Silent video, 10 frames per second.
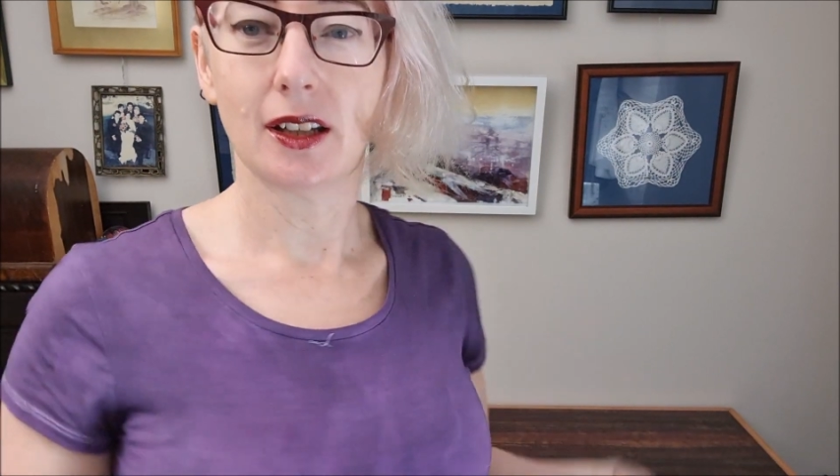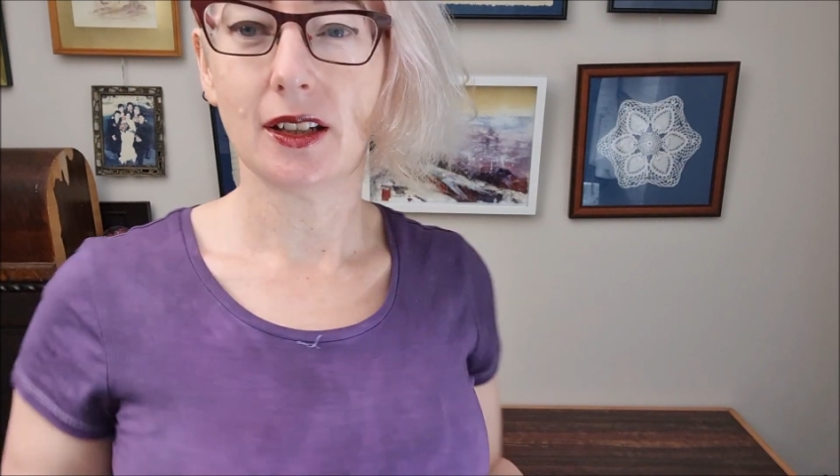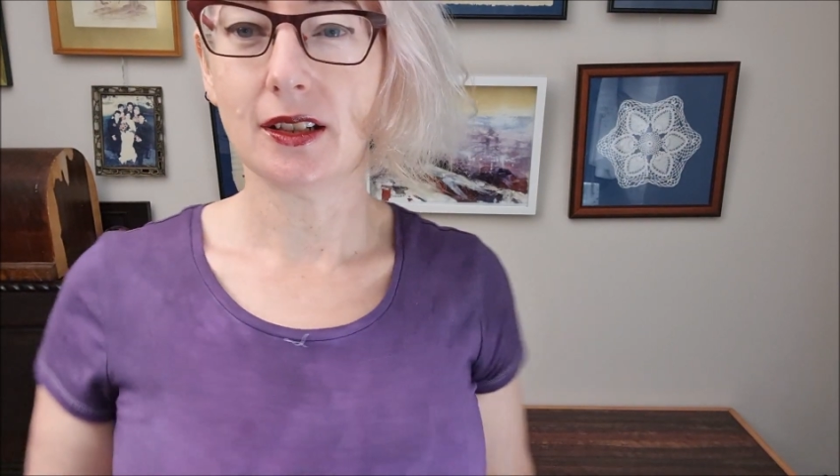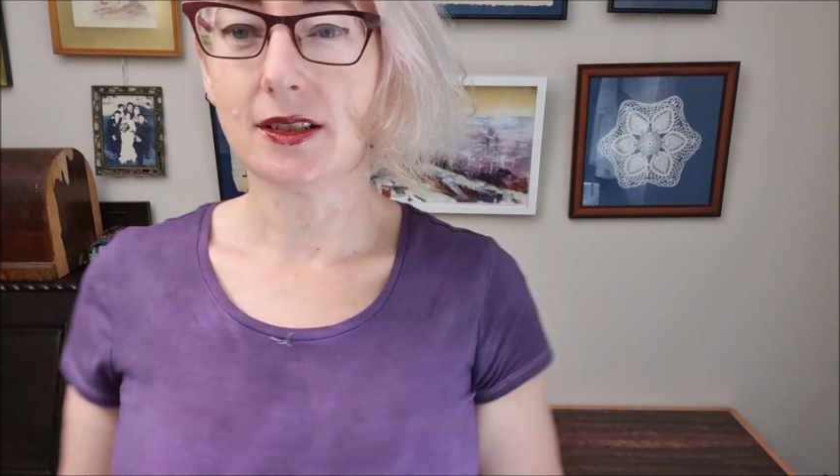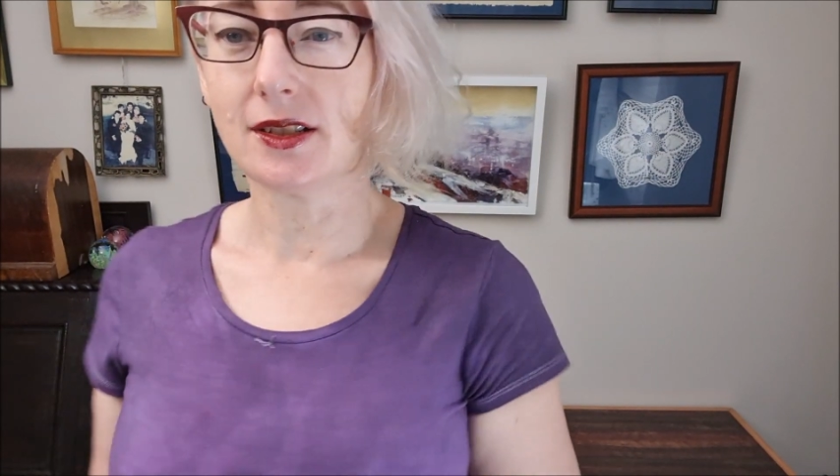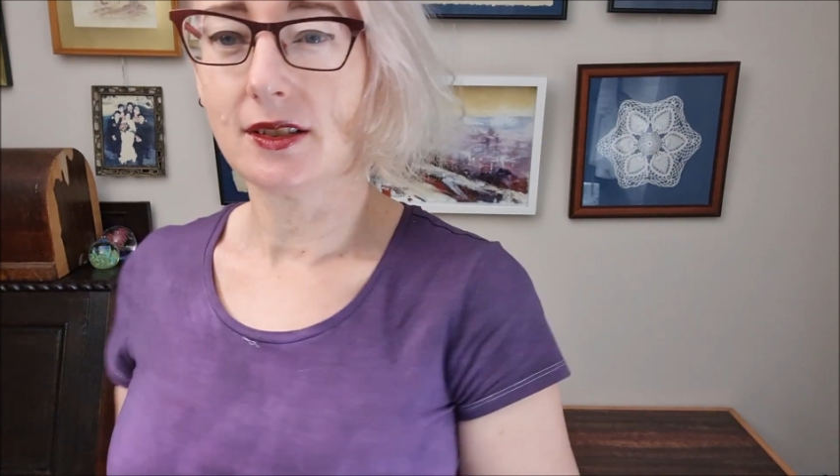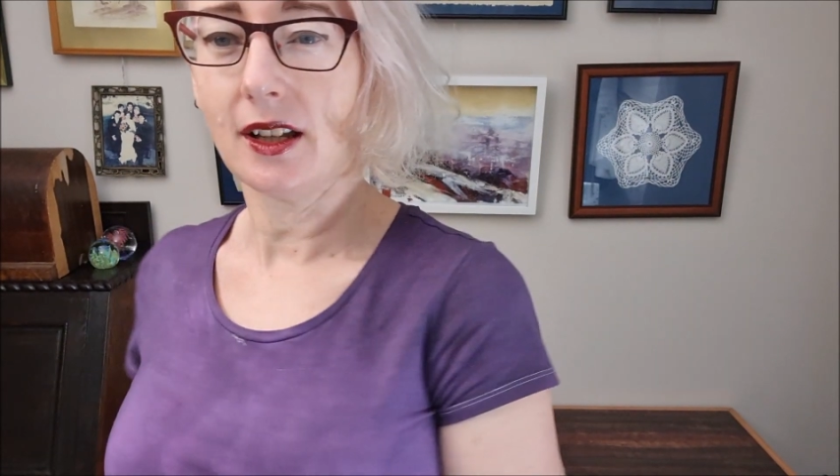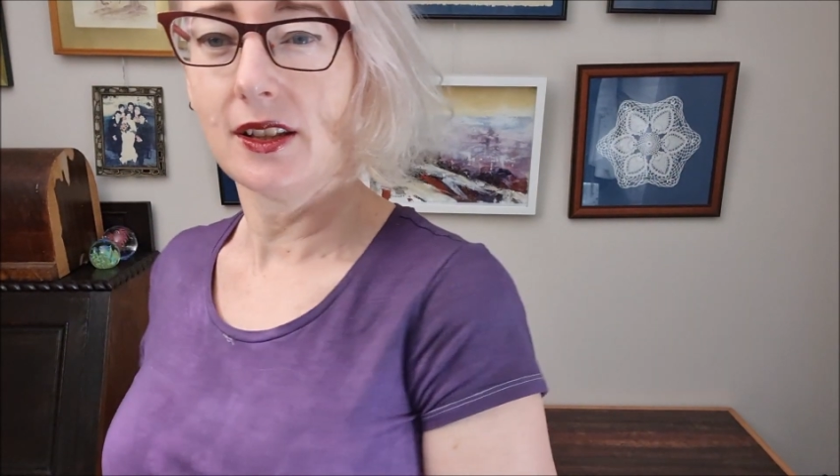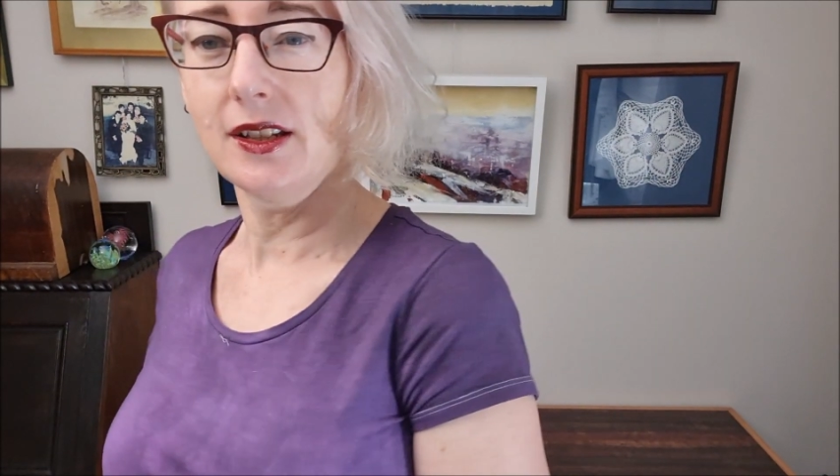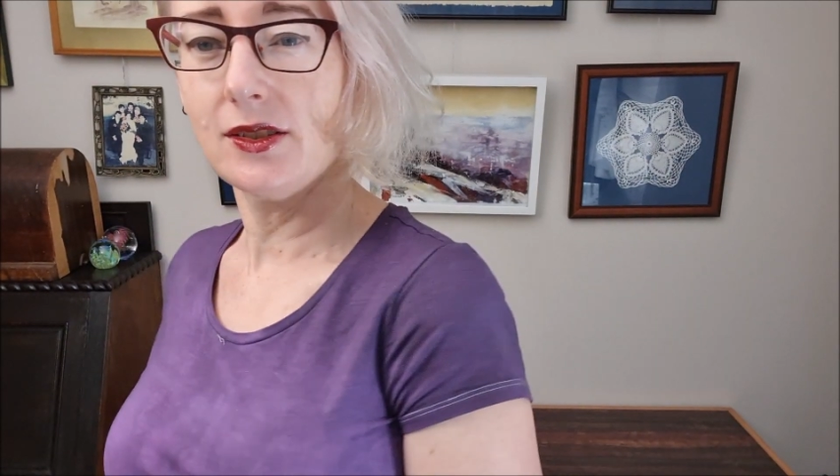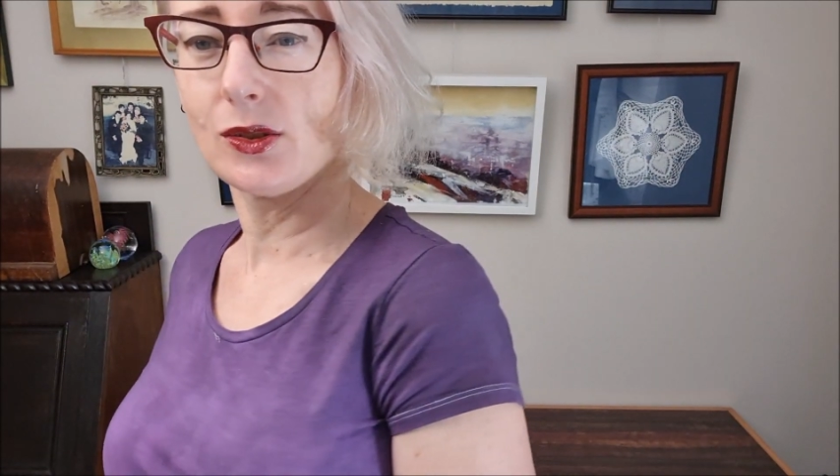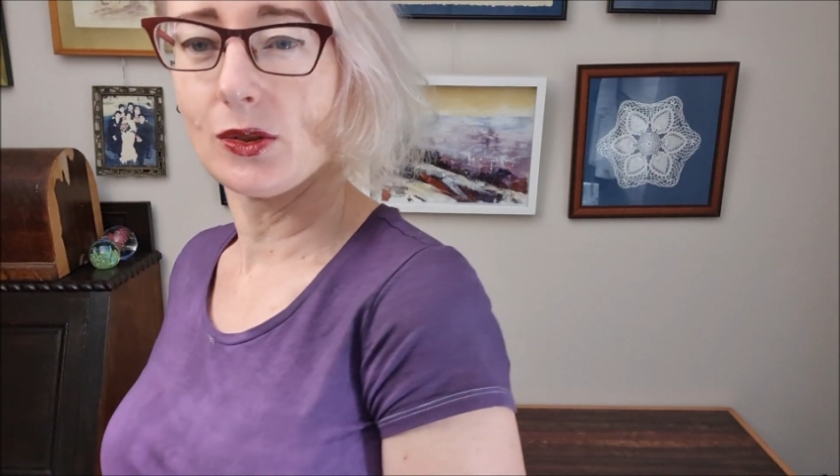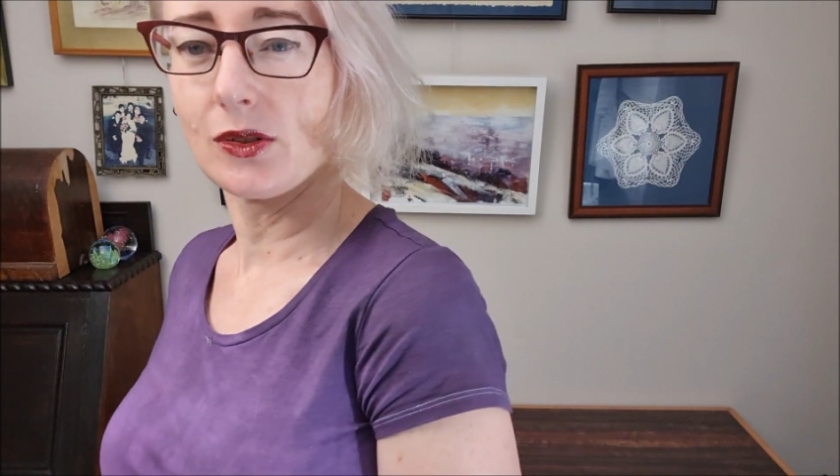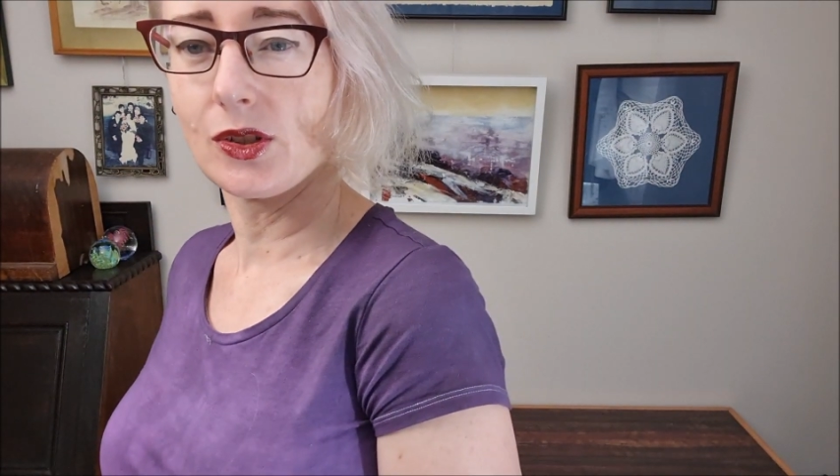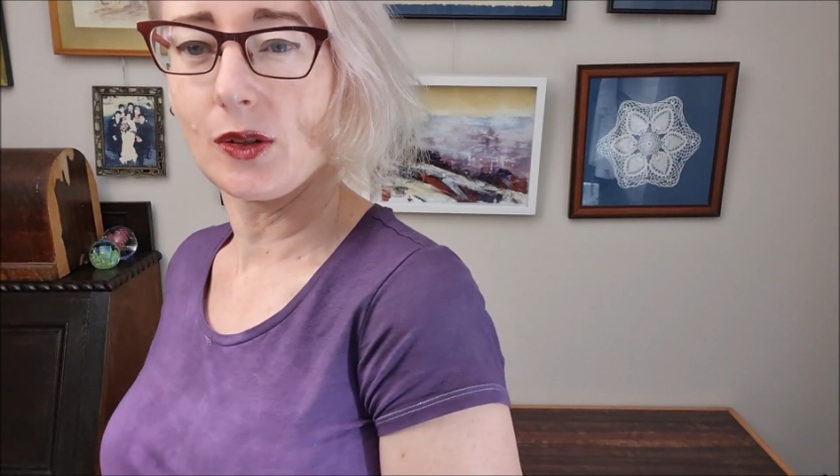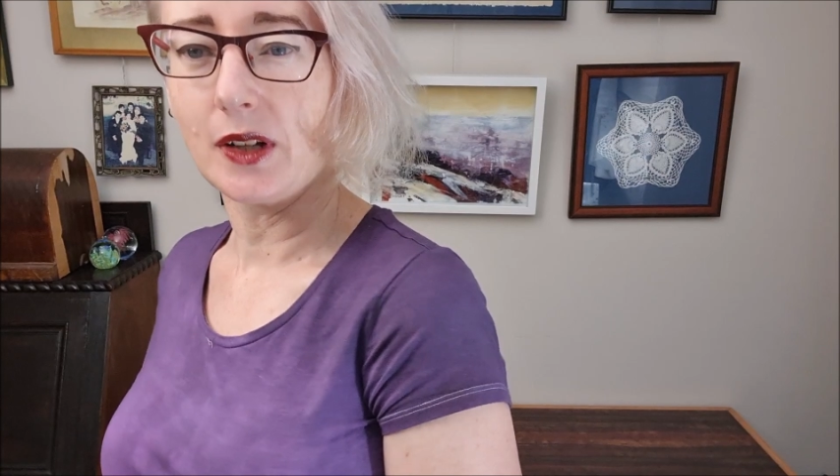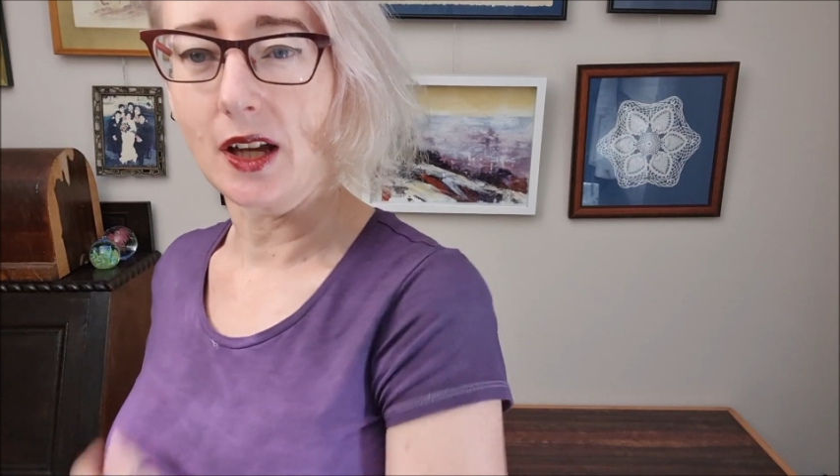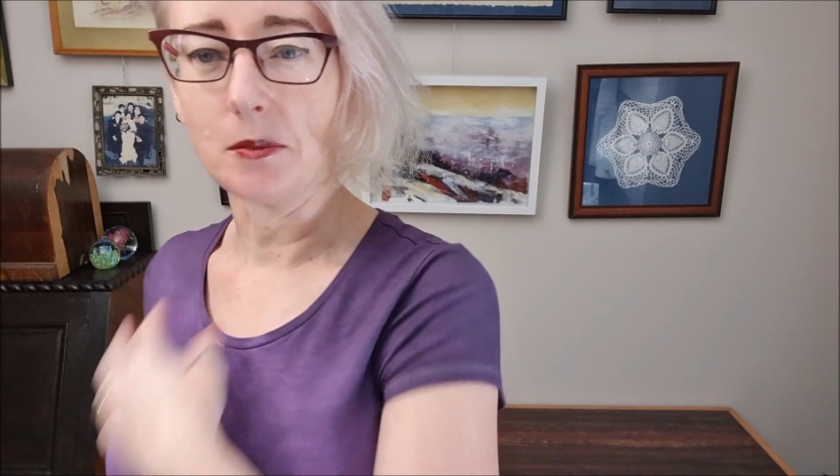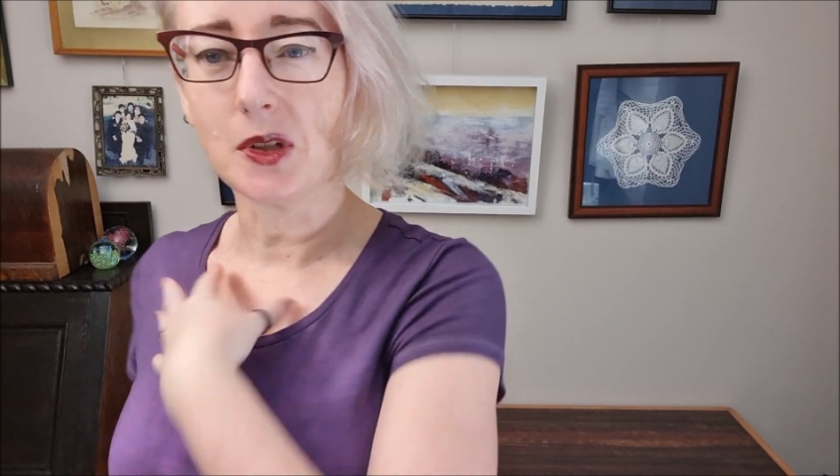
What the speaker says: it's sort of showing up.